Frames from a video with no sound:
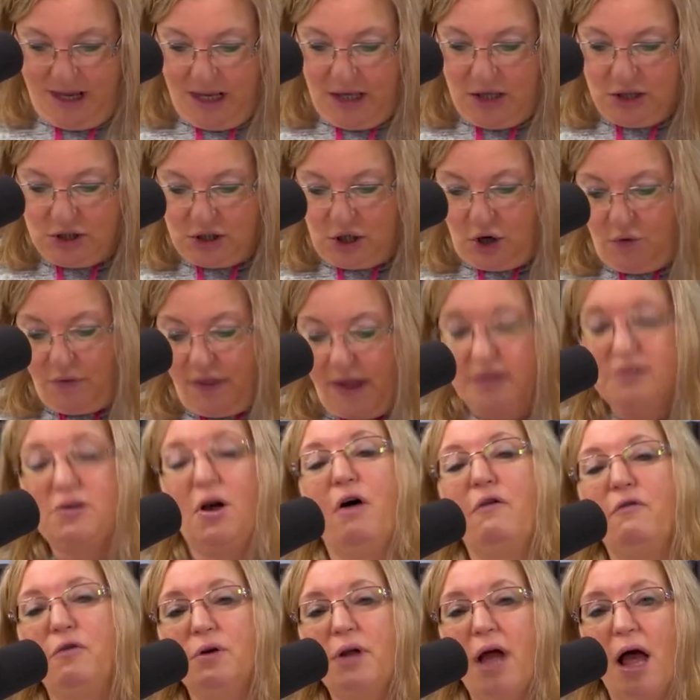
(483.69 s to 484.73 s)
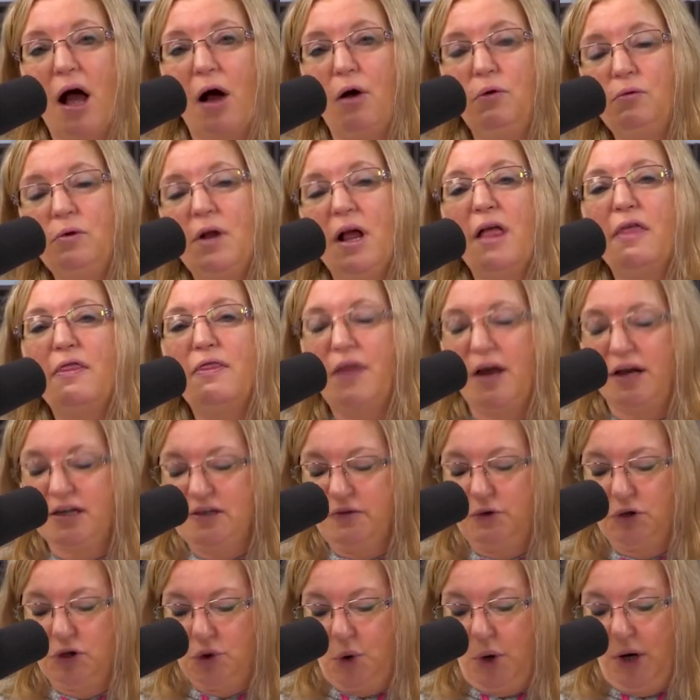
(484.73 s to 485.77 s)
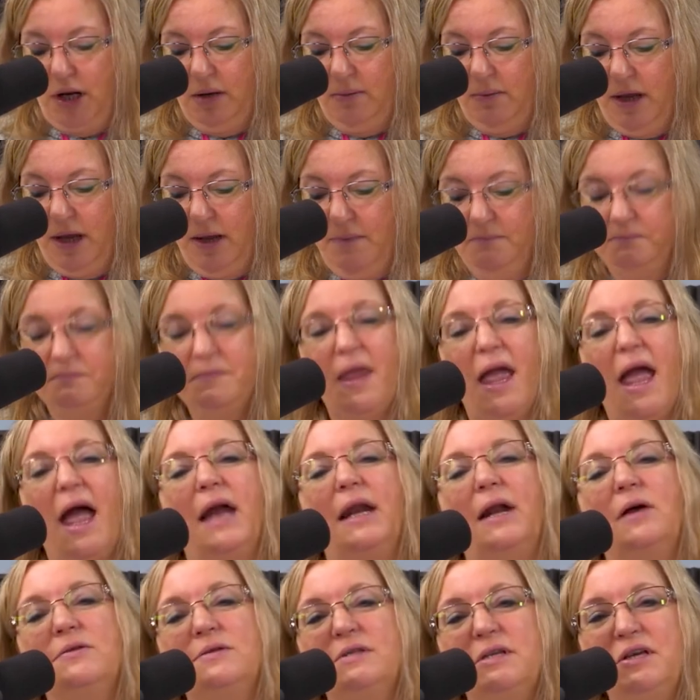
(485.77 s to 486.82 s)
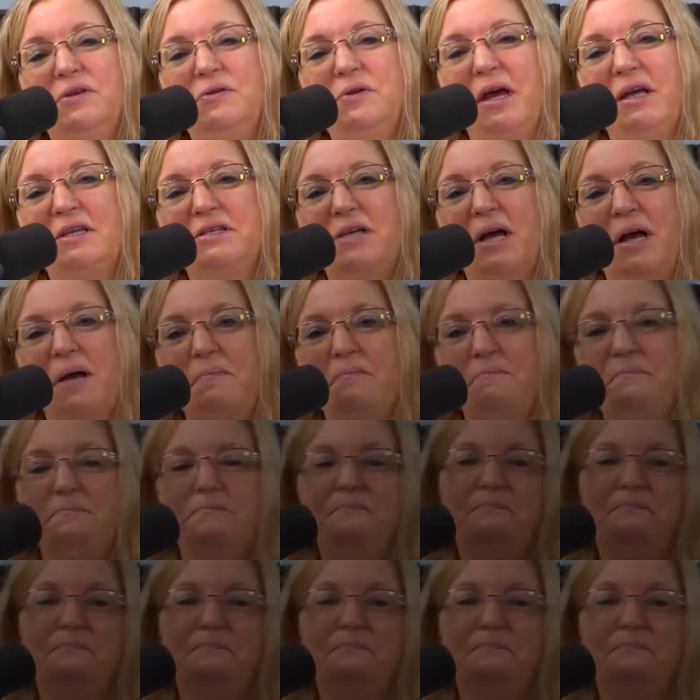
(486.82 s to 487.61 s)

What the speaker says: So that's all for now. Thanks for joining me, and I'll see you next time.